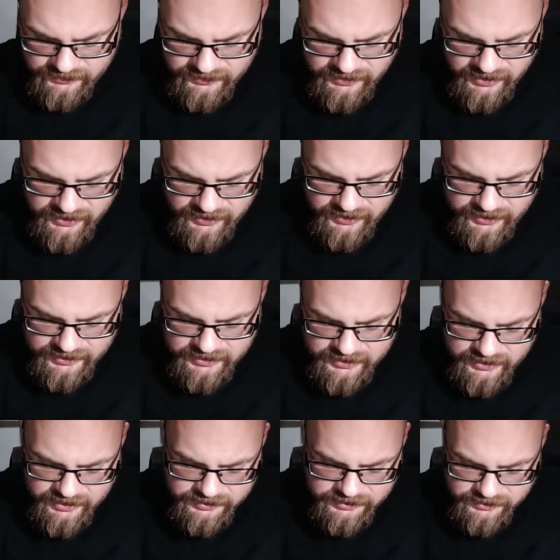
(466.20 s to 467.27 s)
I need to
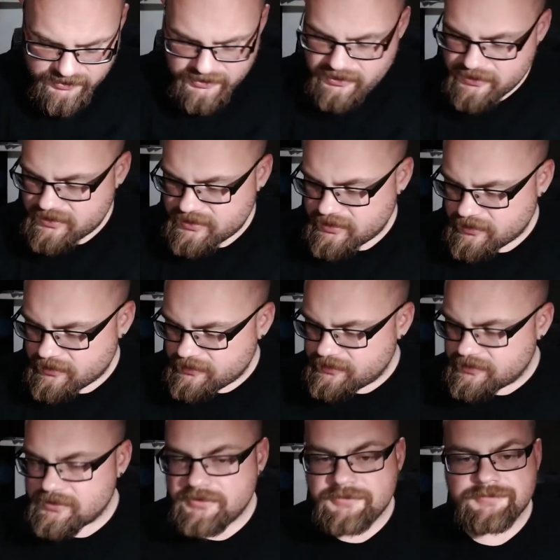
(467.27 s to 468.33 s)
actually, let's see here.
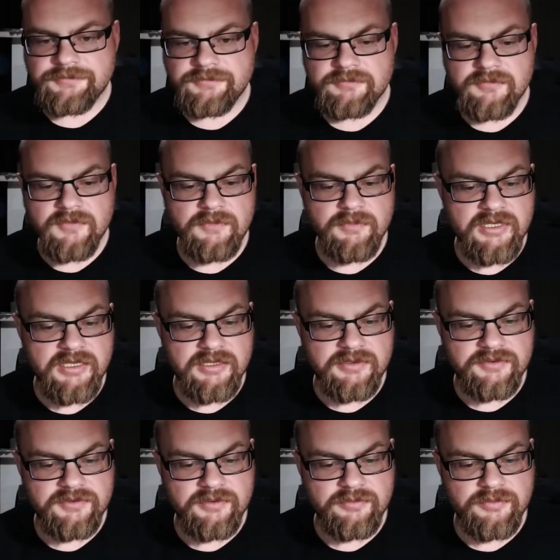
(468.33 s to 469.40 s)
Let me get
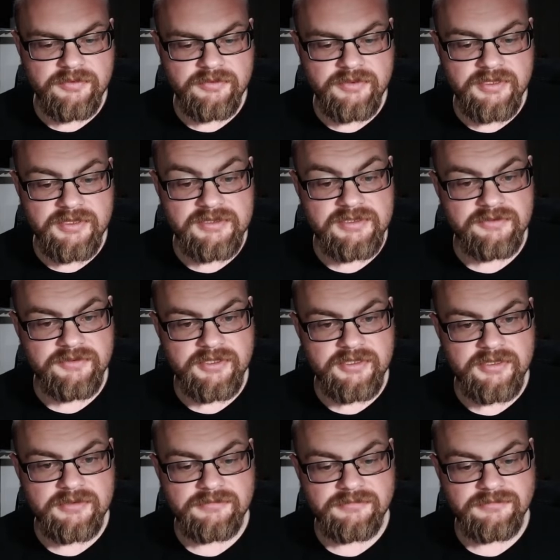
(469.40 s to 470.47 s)
this up real quick and see if I
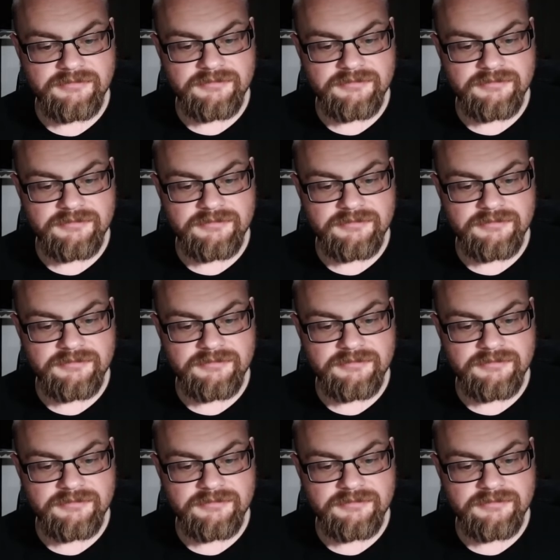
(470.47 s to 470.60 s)
can